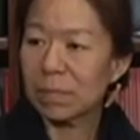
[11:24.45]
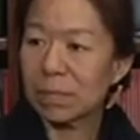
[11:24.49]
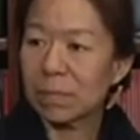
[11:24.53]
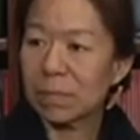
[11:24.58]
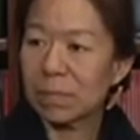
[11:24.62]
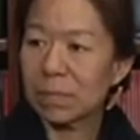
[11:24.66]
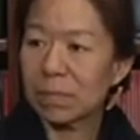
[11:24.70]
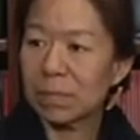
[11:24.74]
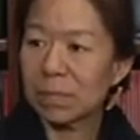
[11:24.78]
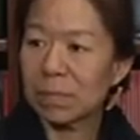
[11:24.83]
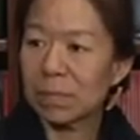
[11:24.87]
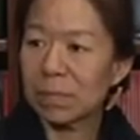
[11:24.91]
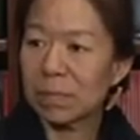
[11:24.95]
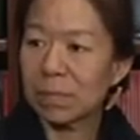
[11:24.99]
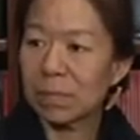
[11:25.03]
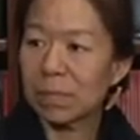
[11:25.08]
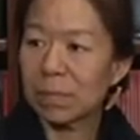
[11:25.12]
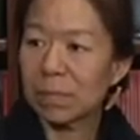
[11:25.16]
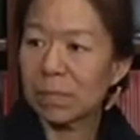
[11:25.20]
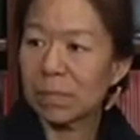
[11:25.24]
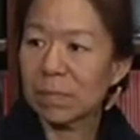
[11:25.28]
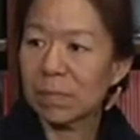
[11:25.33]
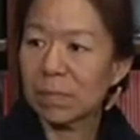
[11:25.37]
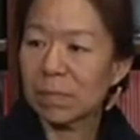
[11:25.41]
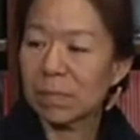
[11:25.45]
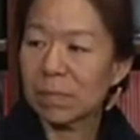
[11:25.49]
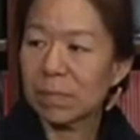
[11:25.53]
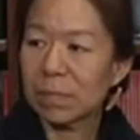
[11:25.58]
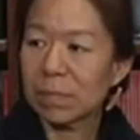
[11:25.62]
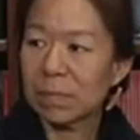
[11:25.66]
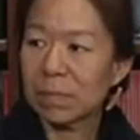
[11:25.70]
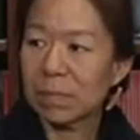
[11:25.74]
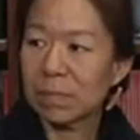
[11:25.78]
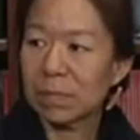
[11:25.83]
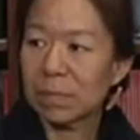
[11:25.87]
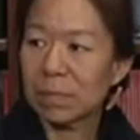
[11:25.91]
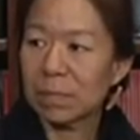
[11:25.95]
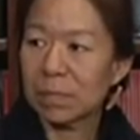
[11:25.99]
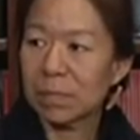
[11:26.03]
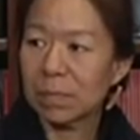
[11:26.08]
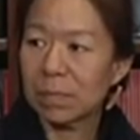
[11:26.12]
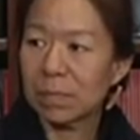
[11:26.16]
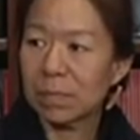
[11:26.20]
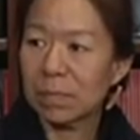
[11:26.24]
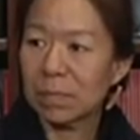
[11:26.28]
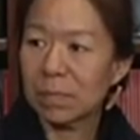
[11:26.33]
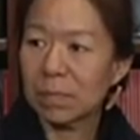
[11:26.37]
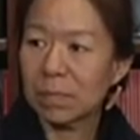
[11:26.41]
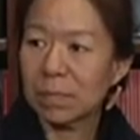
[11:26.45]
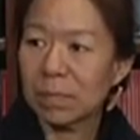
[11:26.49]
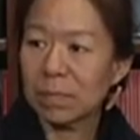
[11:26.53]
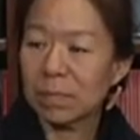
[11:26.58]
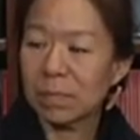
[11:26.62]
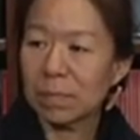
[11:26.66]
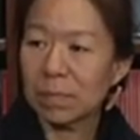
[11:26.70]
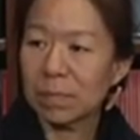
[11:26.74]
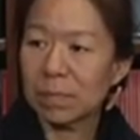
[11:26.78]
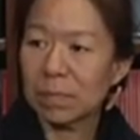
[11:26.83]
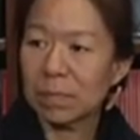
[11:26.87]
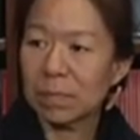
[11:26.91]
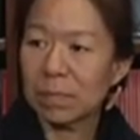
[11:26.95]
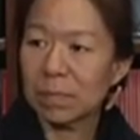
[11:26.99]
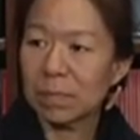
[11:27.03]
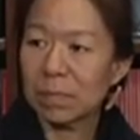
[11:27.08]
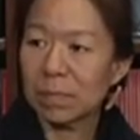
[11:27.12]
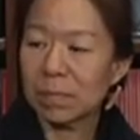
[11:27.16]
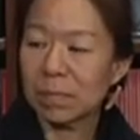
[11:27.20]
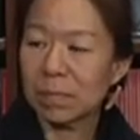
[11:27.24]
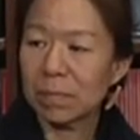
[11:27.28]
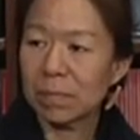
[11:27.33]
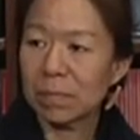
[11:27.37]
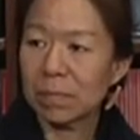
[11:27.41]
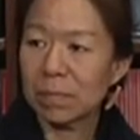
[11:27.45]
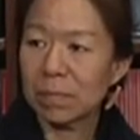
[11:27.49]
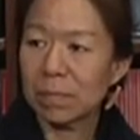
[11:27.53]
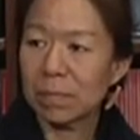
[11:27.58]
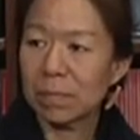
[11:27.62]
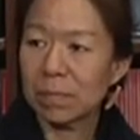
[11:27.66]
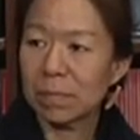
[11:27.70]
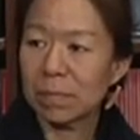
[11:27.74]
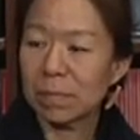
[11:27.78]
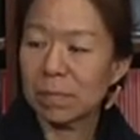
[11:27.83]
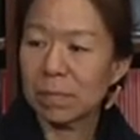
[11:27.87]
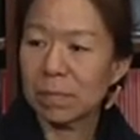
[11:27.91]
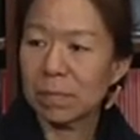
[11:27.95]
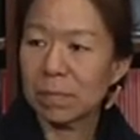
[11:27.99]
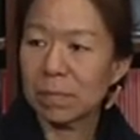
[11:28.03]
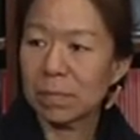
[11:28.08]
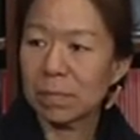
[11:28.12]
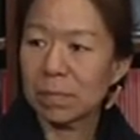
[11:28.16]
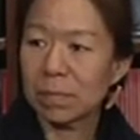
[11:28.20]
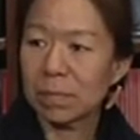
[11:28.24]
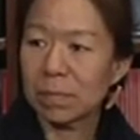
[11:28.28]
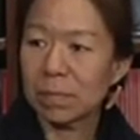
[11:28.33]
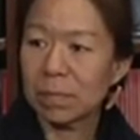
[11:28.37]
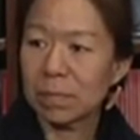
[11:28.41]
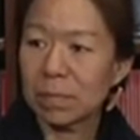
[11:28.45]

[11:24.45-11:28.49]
(silent)